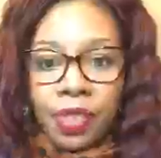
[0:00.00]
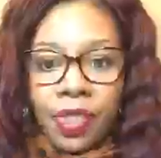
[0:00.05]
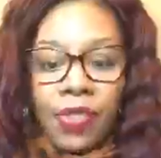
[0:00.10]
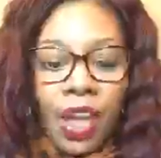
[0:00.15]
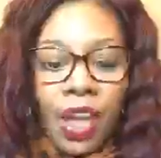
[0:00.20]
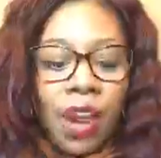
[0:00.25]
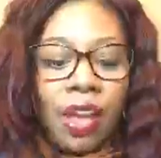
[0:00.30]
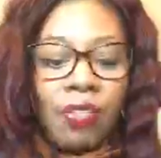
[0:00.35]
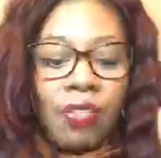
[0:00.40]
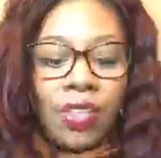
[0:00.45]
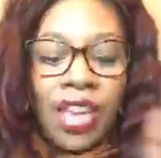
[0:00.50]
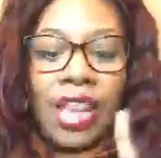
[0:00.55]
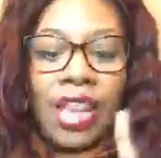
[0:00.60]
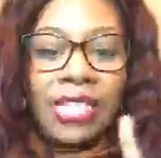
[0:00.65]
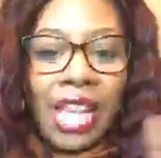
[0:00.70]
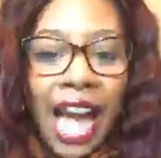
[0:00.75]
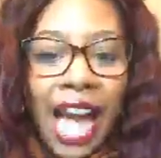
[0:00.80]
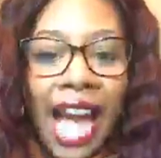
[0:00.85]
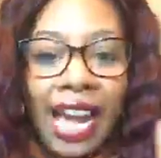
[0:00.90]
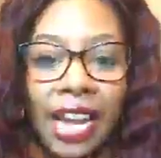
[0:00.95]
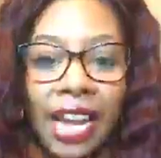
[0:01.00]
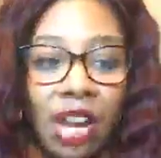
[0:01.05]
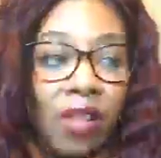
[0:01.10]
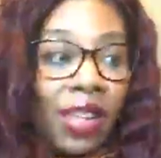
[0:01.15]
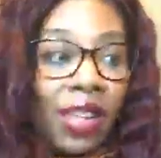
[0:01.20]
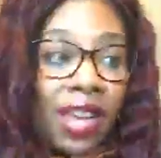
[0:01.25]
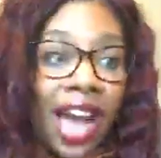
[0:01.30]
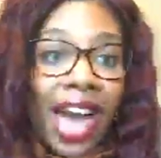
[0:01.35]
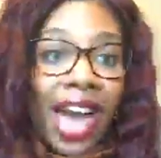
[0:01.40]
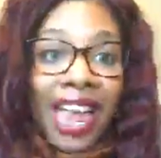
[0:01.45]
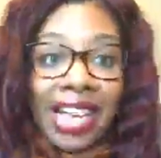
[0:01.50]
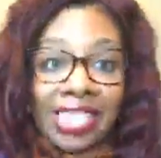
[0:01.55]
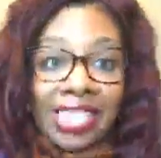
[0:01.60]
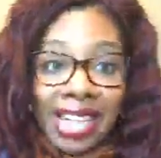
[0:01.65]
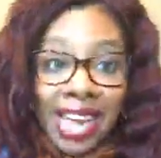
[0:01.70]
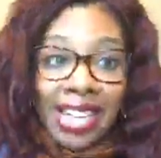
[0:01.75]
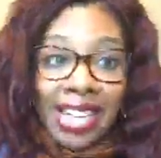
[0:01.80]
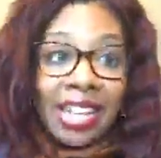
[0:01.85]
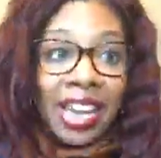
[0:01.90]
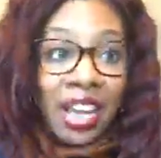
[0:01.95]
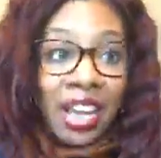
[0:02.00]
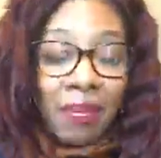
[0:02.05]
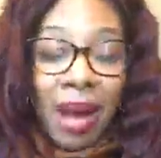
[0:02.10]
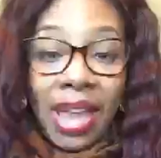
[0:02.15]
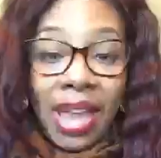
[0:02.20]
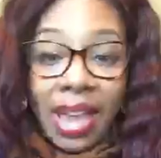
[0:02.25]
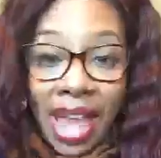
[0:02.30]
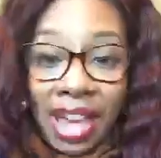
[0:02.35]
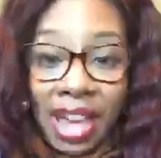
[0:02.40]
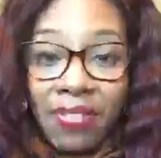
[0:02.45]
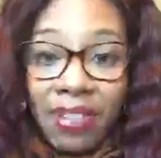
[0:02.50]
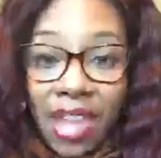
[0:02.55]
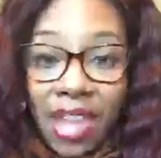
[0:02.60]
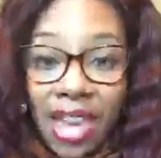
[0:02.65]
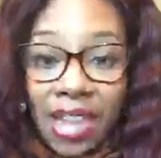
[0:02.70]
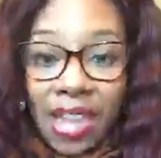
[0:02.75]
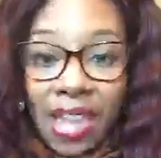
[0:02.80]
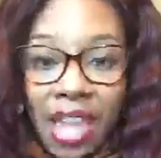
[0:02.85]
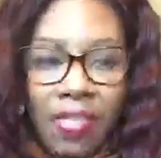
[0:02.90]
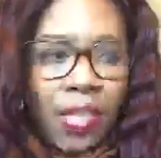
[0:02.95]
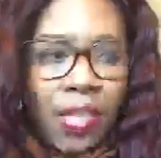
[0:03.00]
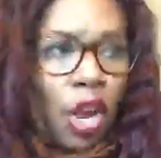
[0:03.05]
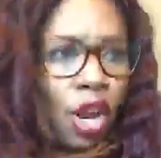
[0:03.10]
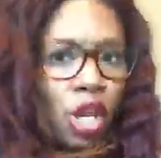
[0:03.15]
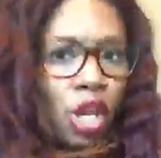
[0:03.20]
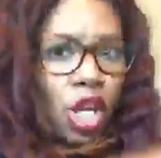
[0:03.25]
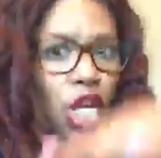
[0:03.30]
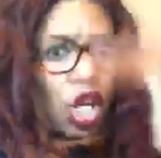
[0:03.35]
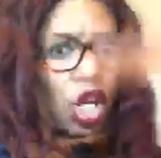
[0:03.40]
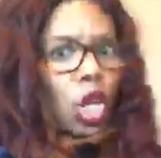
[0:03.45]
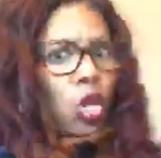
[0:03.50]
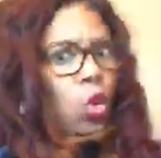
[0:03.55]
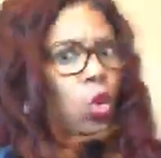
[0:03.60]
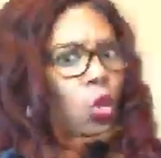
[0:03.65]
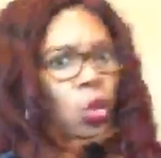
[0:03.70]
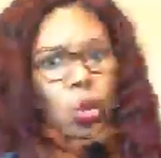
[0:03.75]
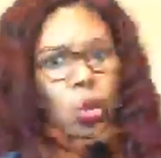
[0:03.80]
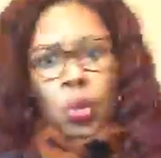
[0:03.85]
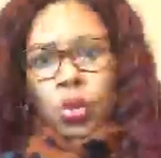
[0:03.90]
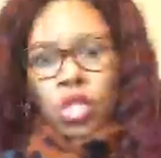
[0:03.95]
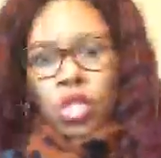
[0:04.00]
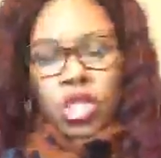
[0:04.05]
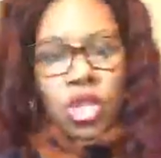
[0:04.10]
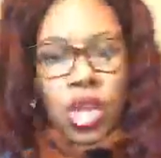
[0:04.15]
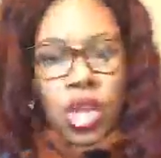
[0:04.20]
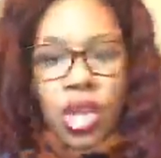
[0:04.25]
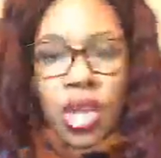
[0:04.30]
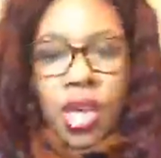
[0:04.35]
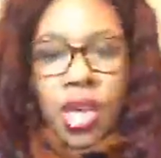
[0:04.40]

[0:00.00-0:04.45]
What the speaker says: There are things I know that God has not done in my life yet, and they're huge,